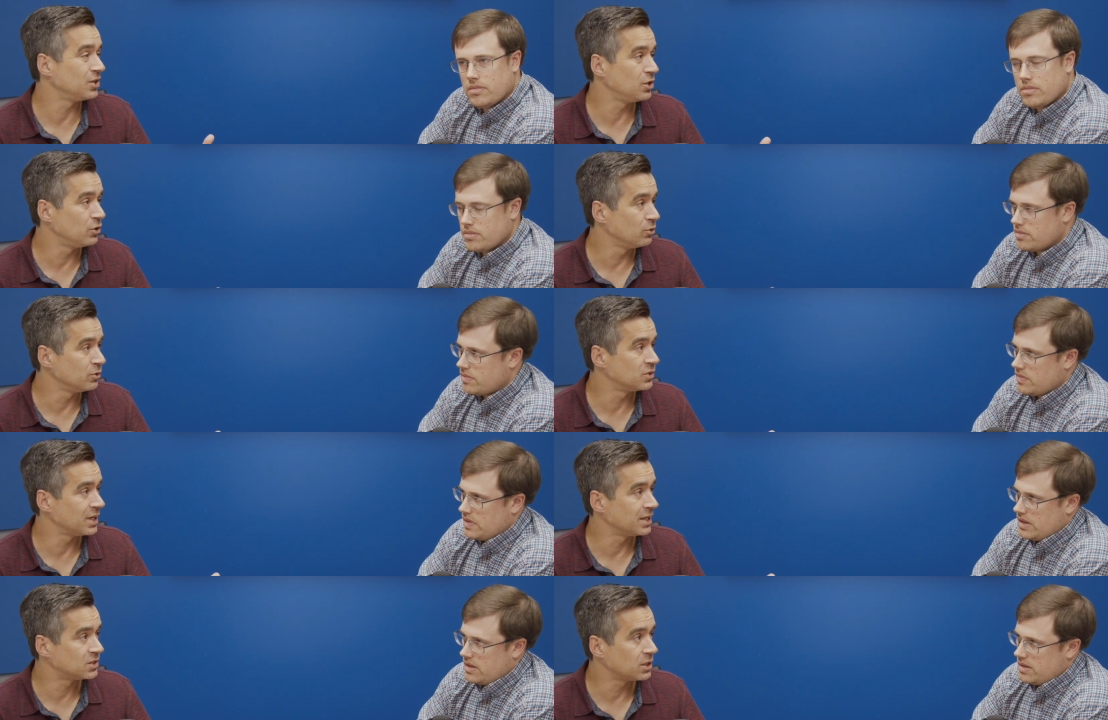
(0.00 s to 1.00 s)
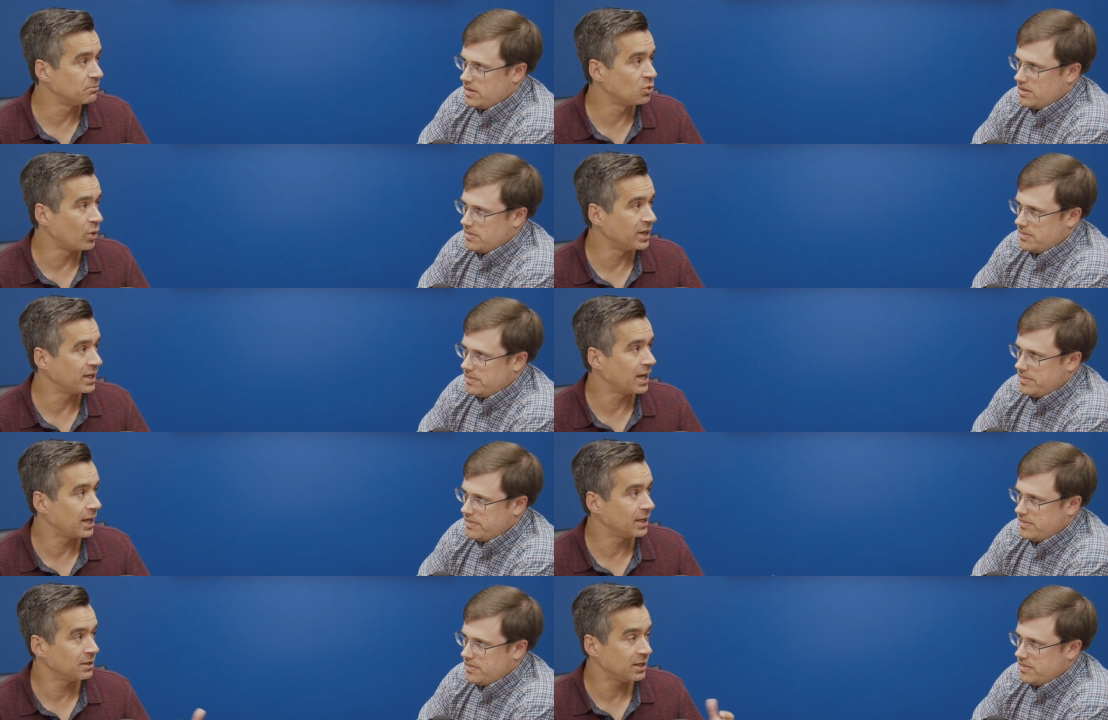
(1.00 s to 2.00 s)
Speaker 1: to use, and at sub twenty
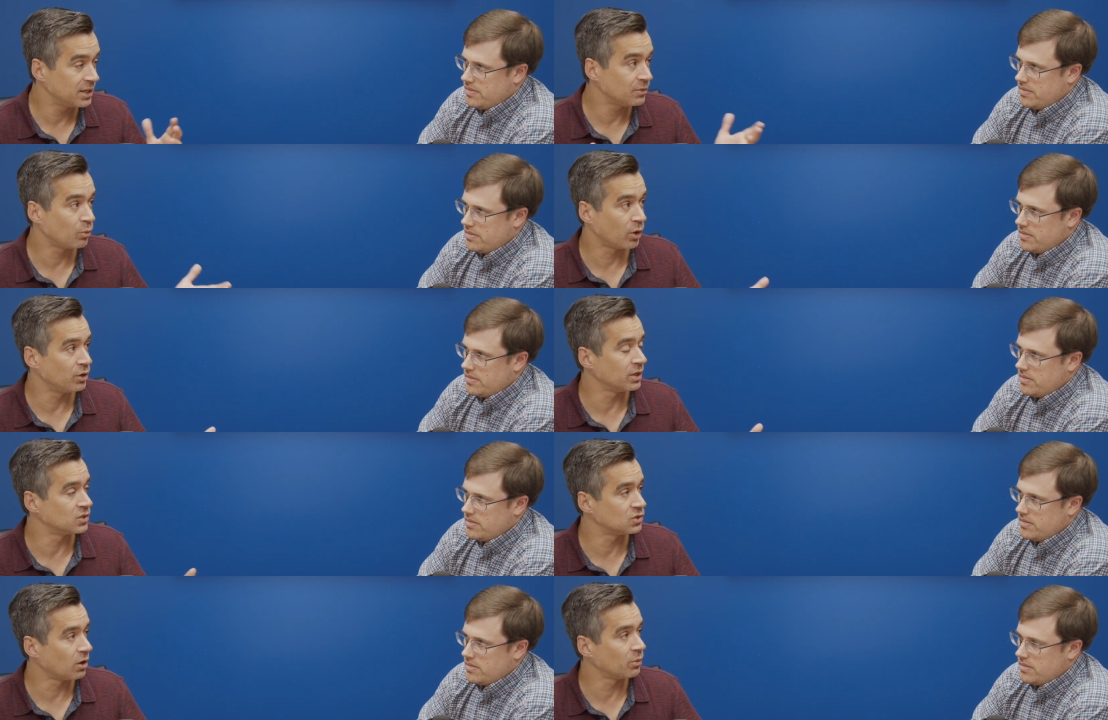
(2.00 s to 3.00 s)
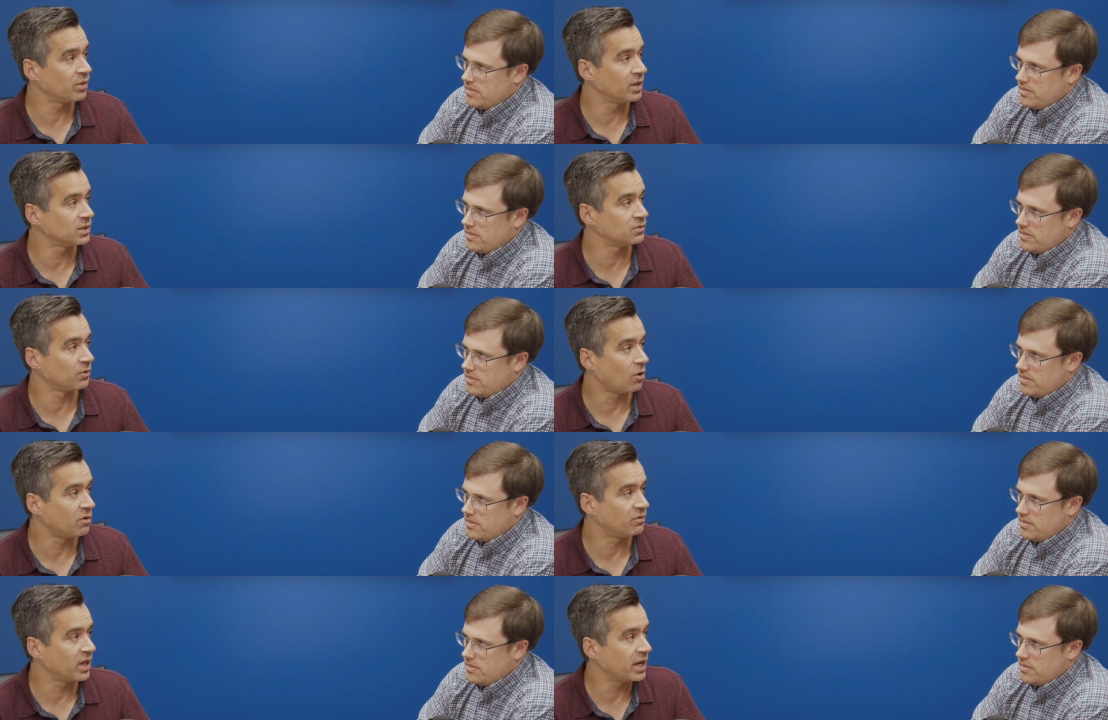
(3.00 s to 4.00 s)
K, where you can start with this for
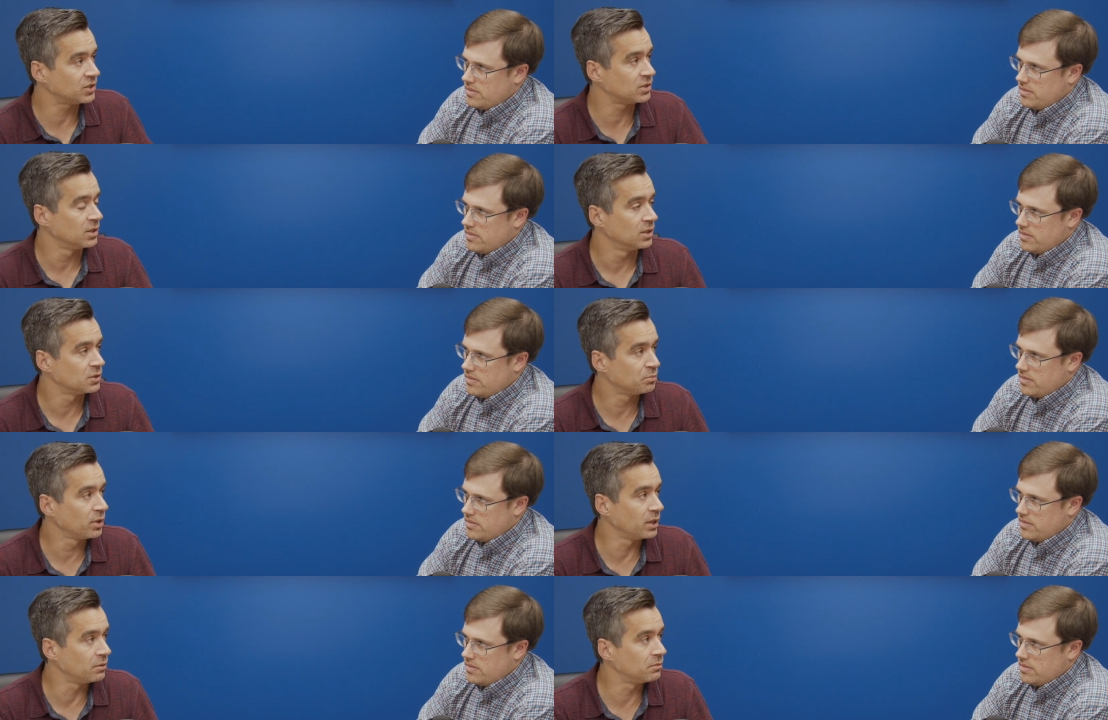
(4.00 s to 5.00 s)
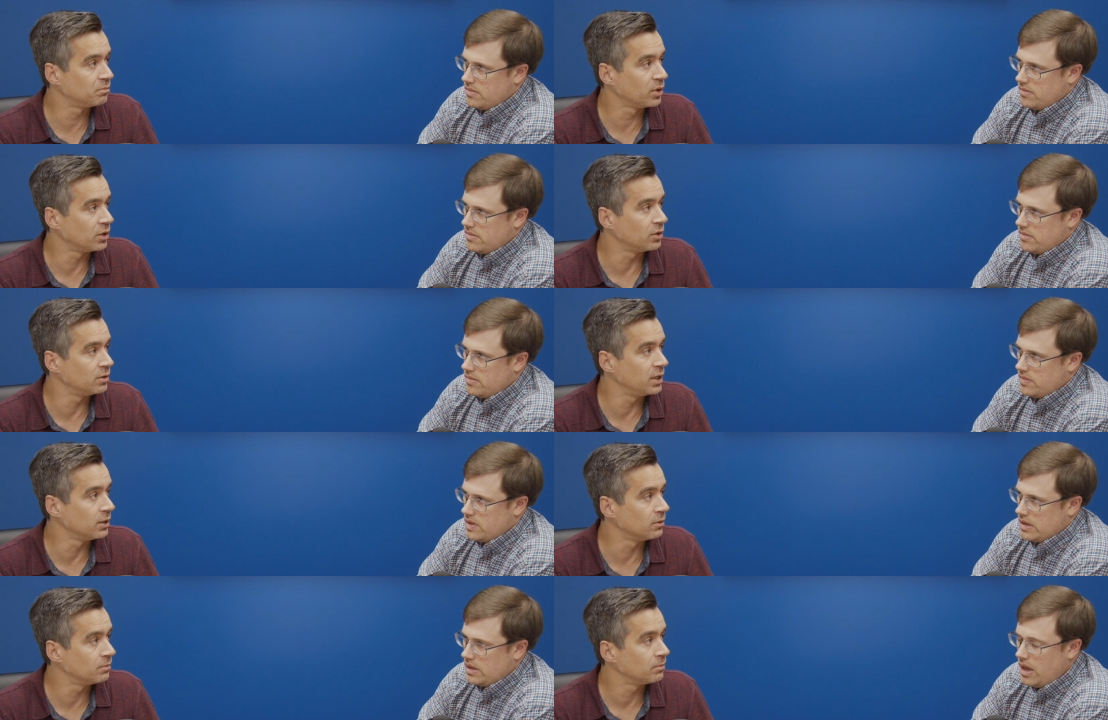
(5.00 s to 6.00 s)
all flash, it's a pretty pretty good
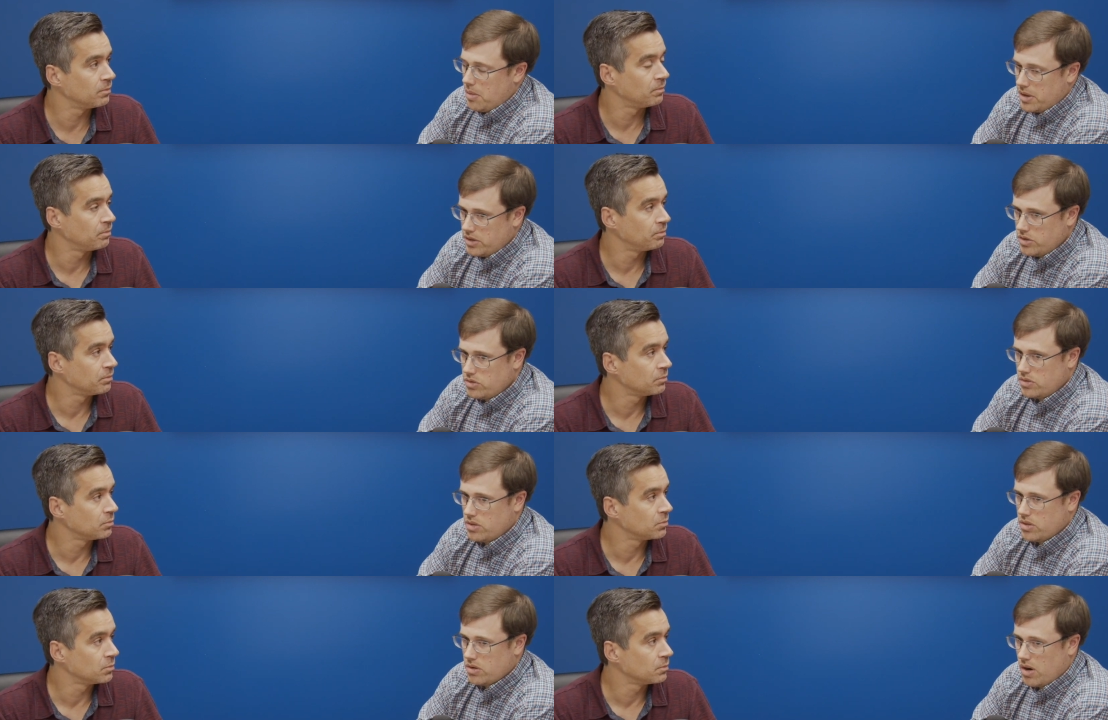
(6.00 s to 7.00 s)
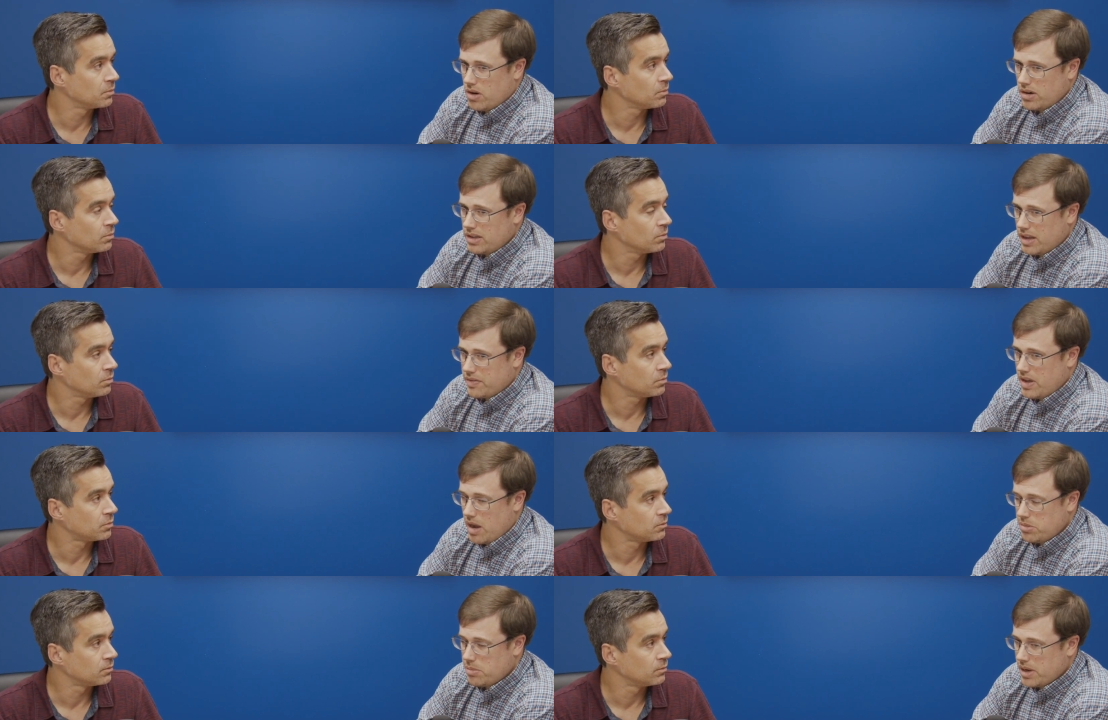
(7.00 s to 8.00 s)
deal.
Speaker 2: Yeah, I mean, you there aren't a lot of
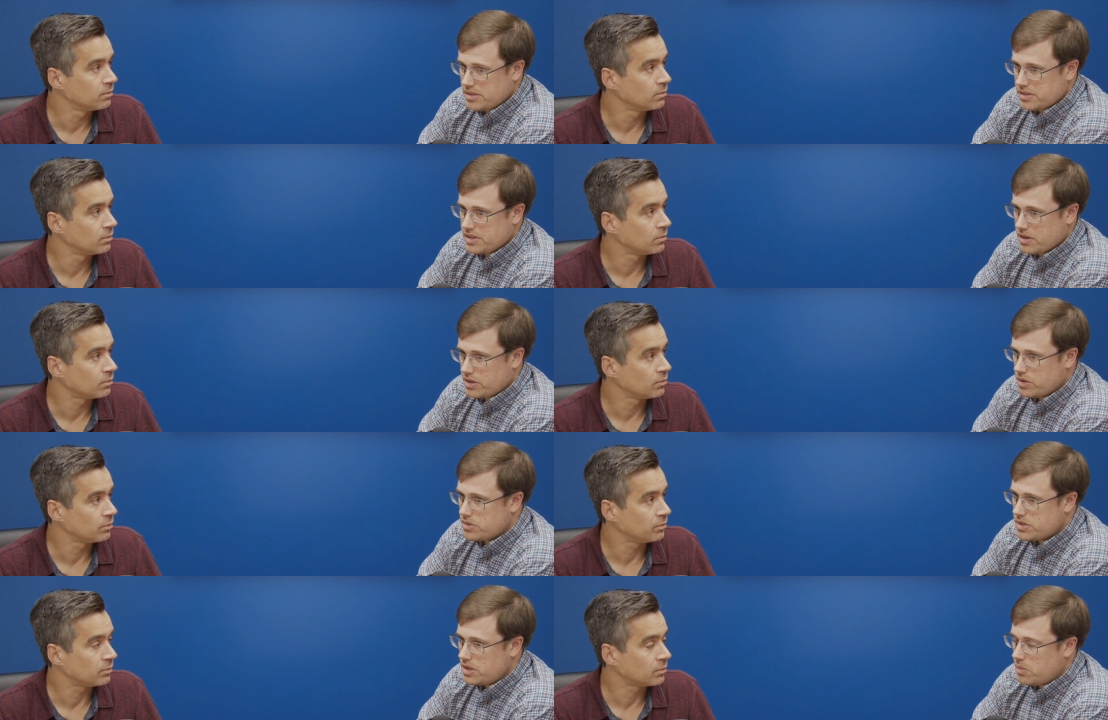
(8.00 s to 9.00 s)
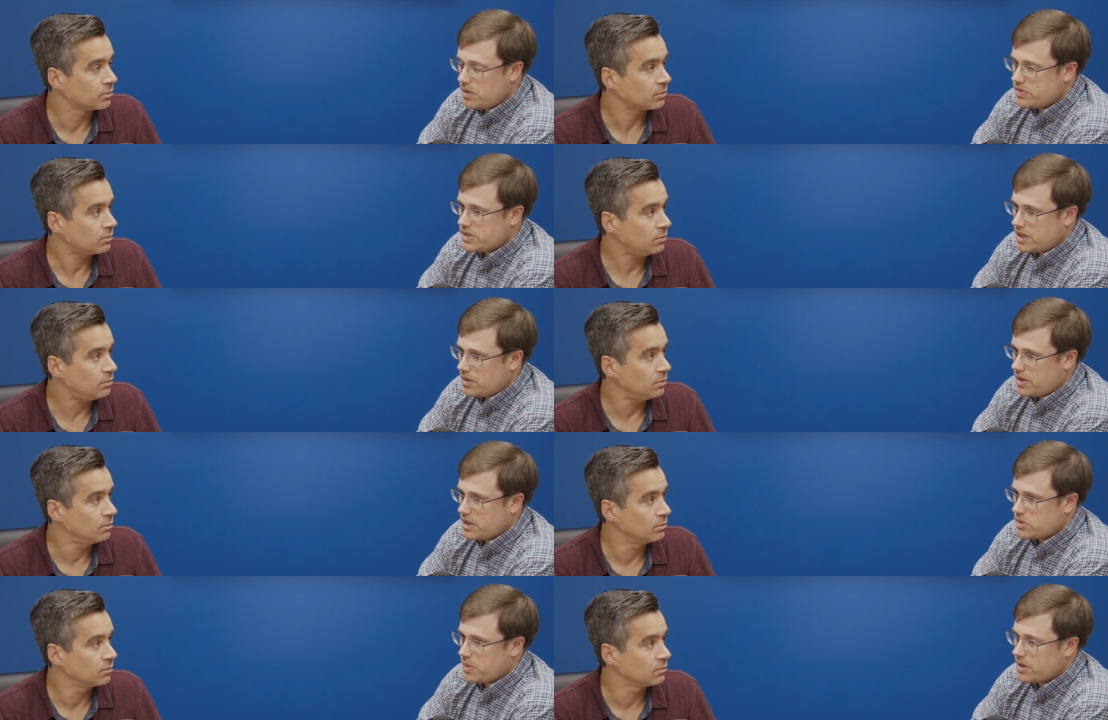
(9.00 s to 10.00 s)
compromises here. Usually, we've seen
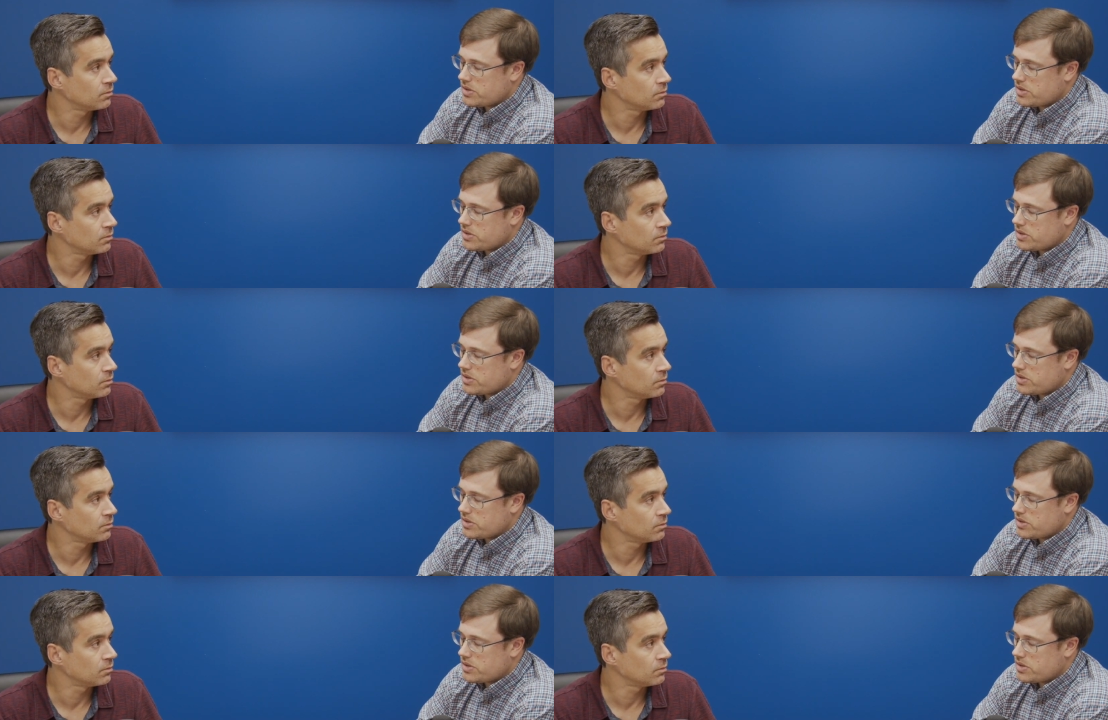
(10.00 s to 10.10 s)
things where you're